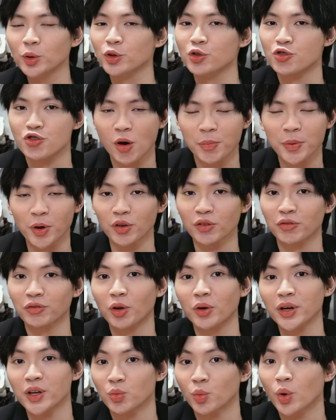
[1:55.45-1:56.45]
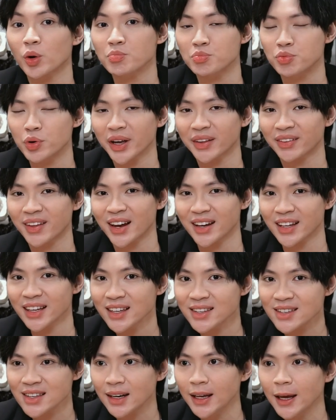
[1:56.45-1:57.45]
You drop it on the floor, it won't break that
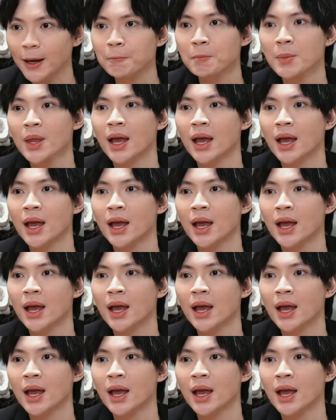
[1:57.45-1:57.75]
easily.